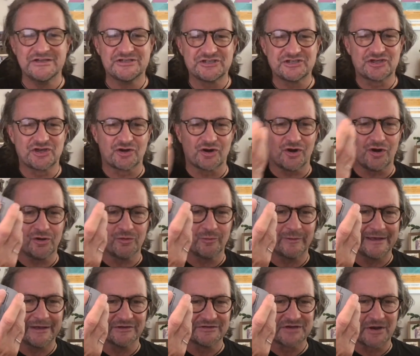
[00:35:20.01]
scroll
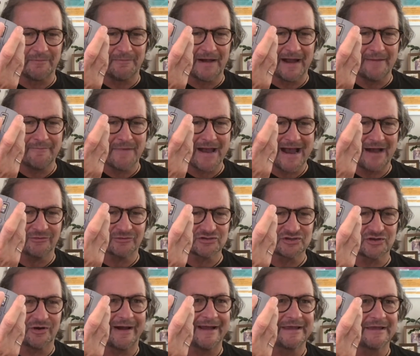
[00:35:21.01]
wheels on my mouse,
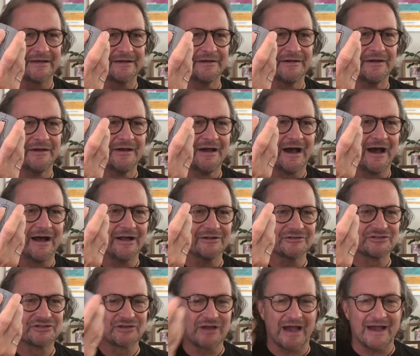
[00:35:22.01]
so I kind
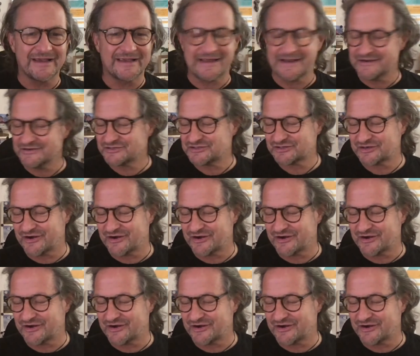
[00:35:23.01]
of